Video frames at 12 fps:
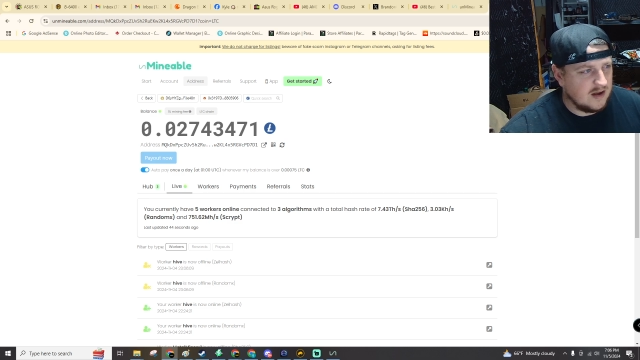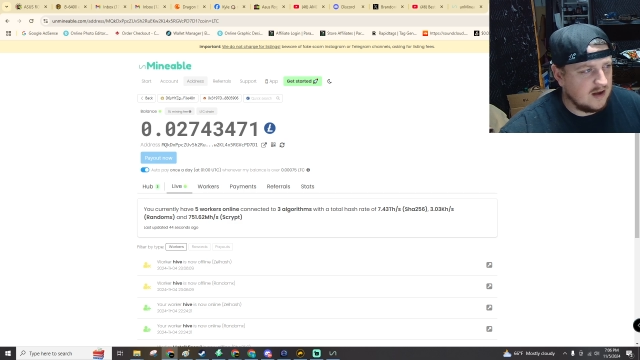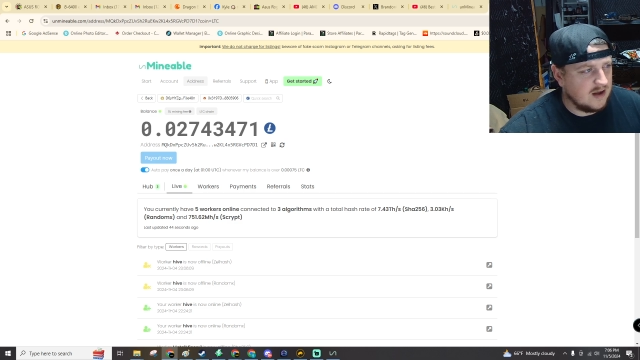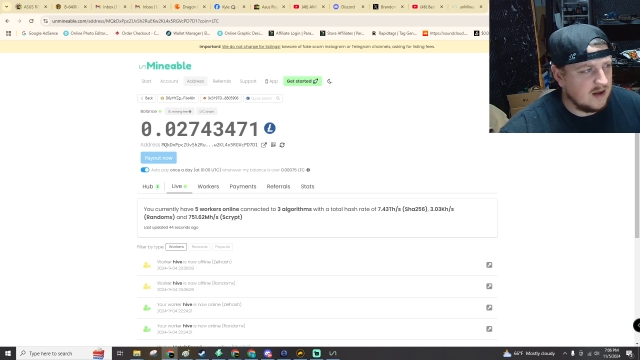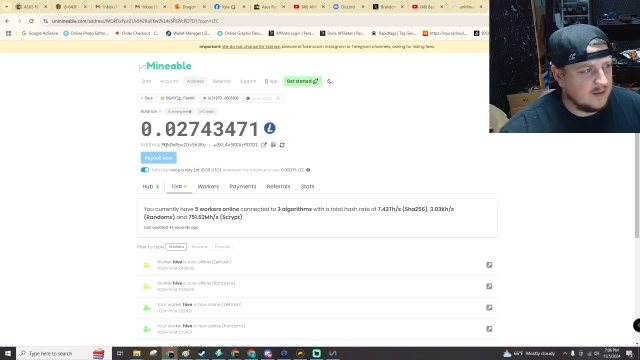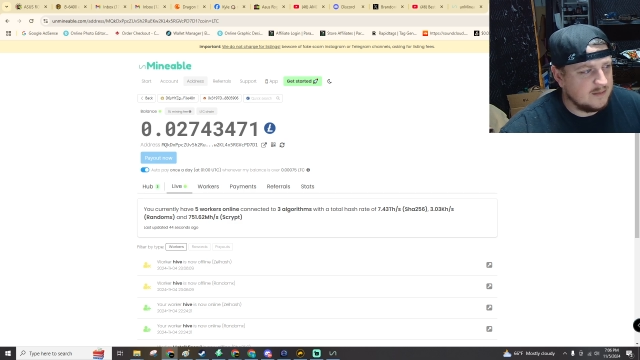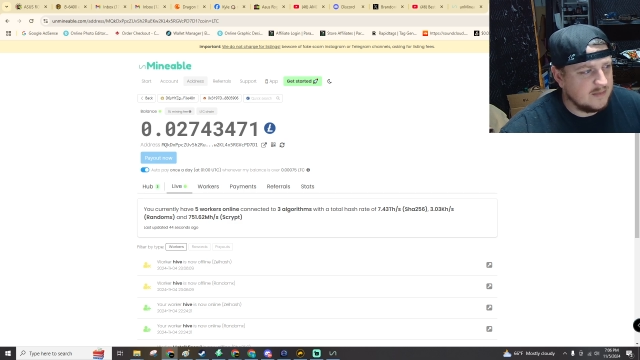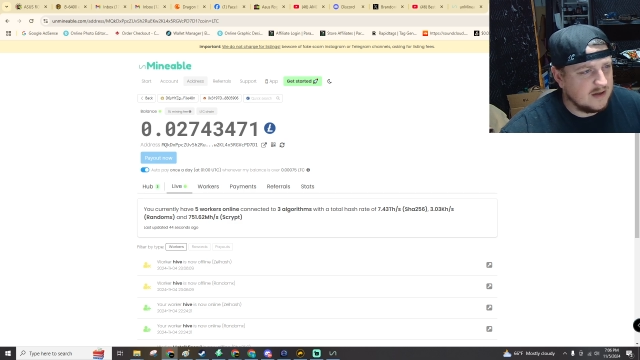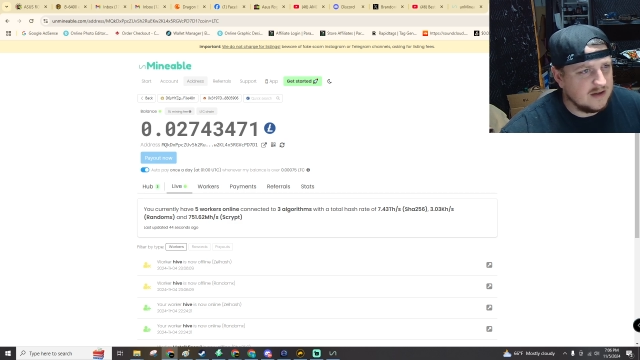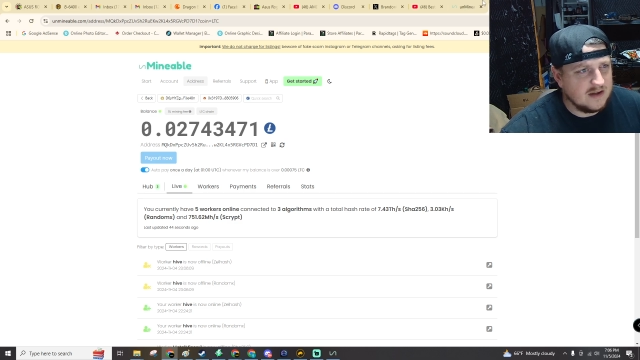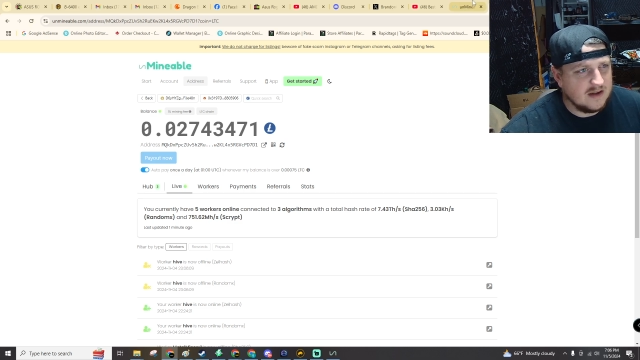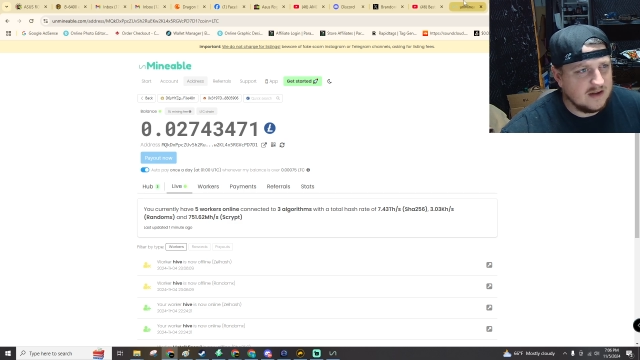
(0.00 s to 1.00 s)

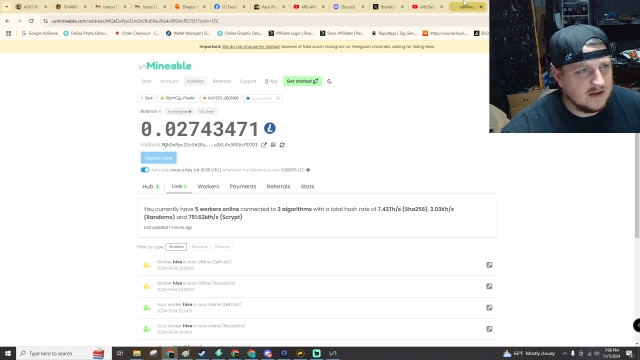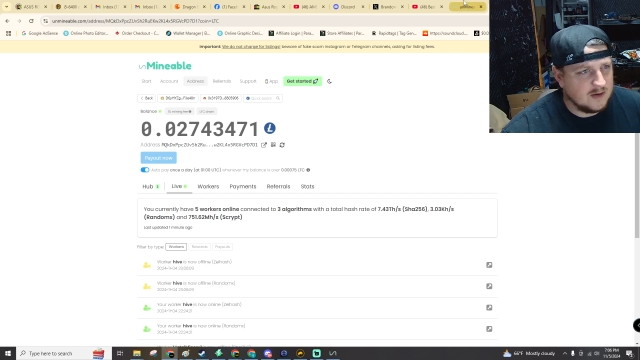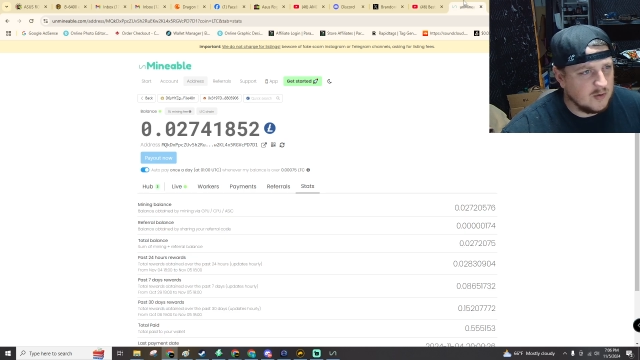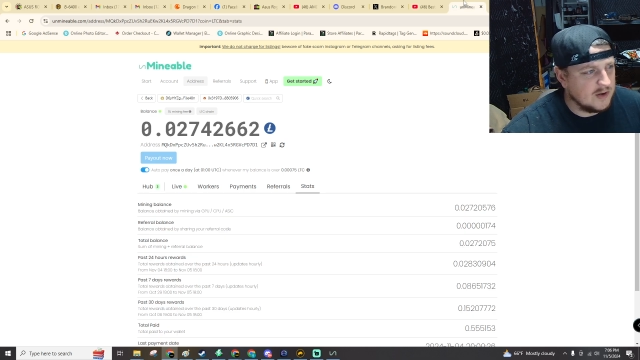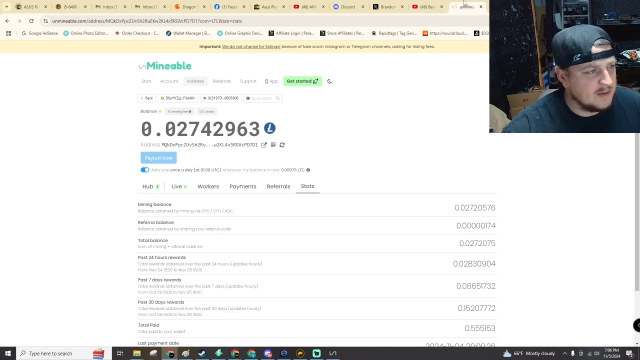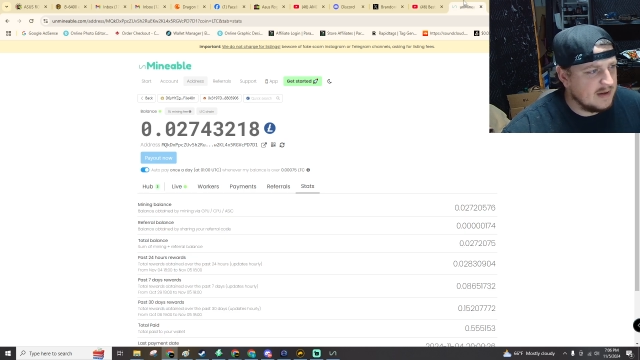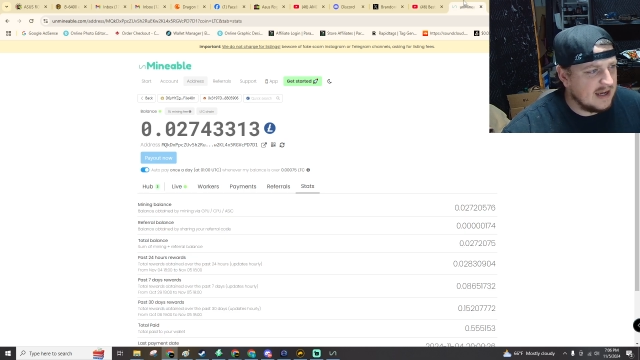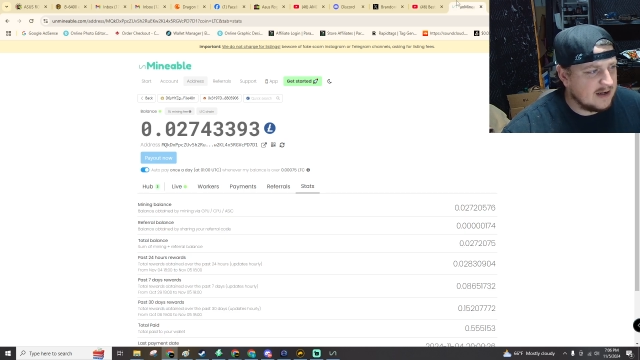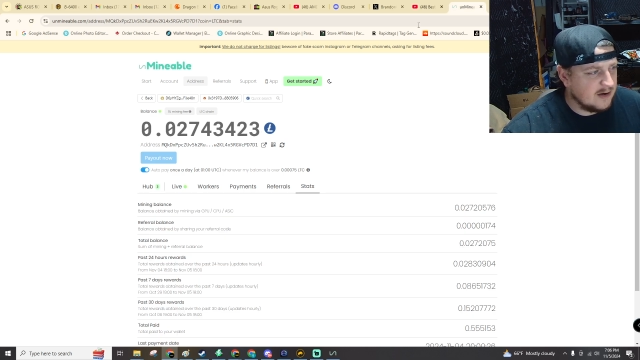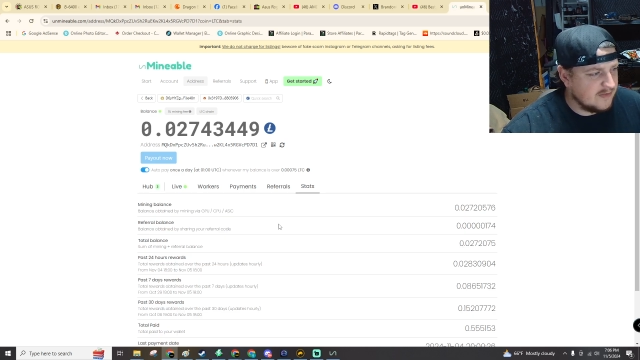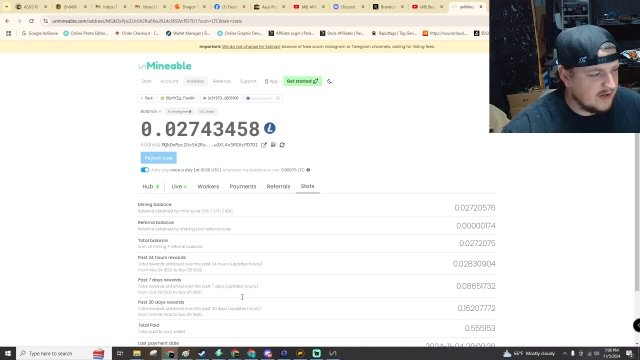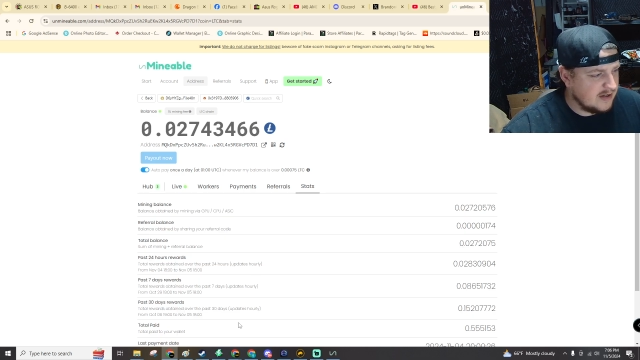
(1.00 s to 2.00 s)
going back
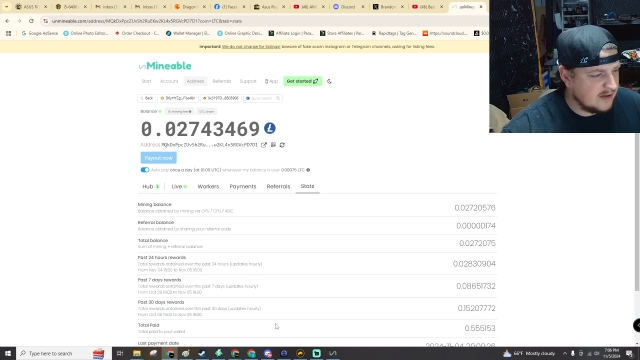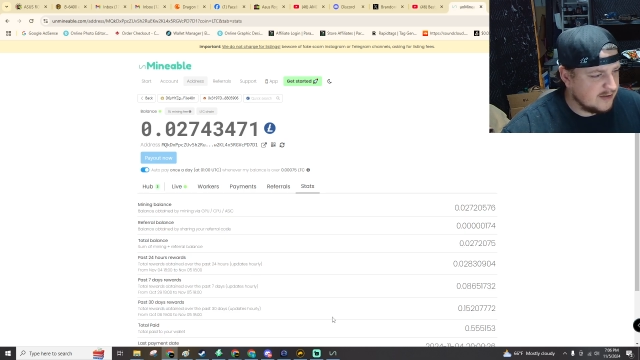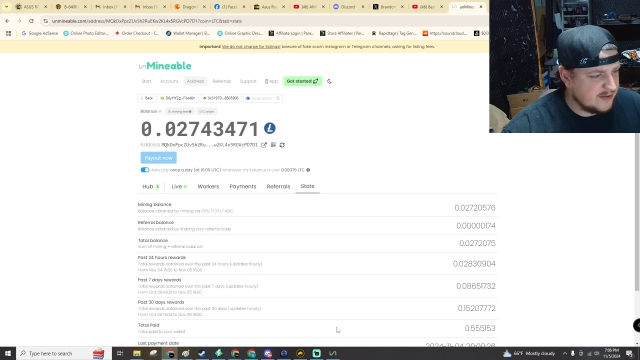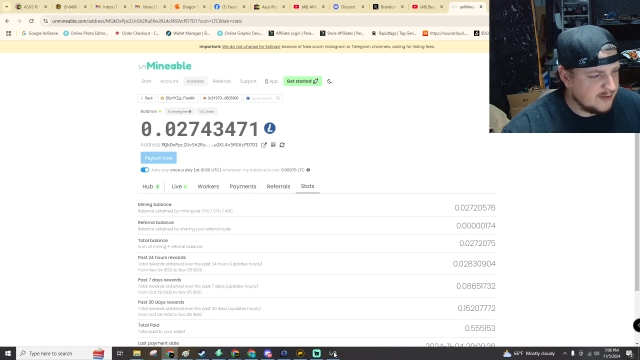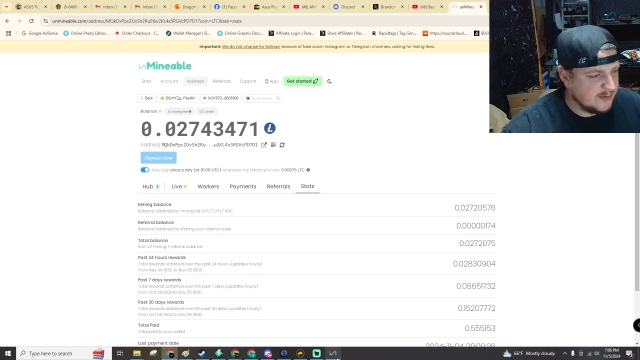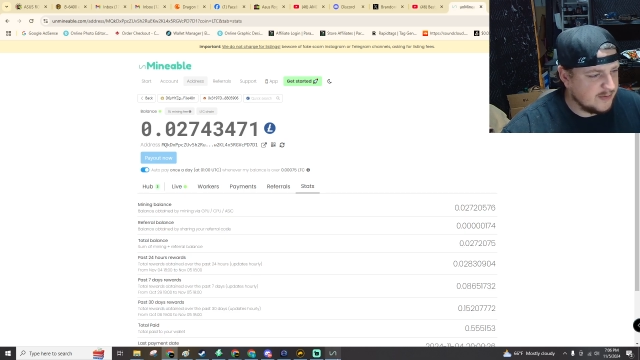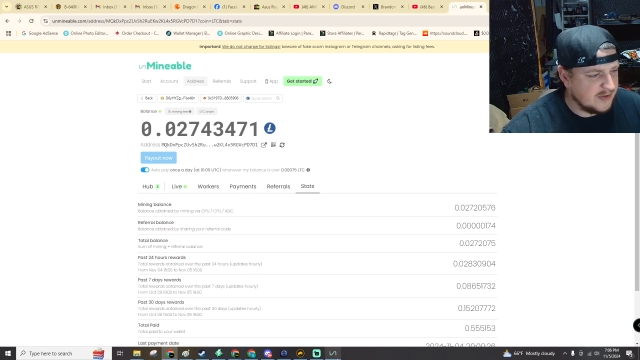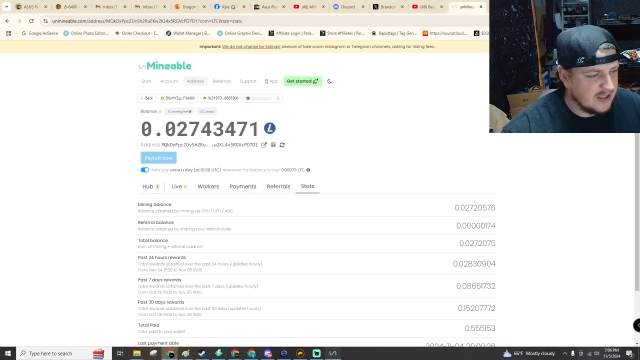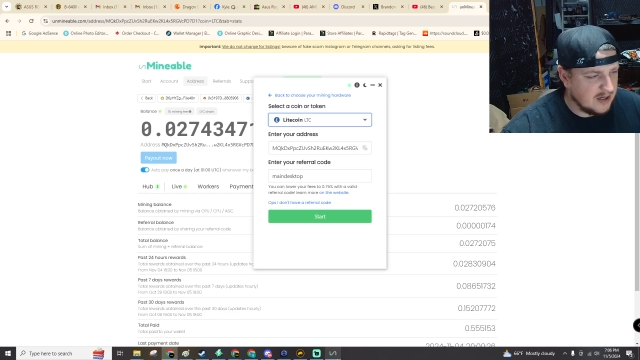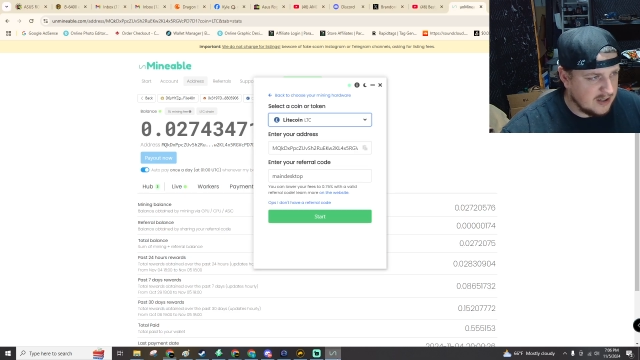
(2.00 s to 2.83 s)
over here to the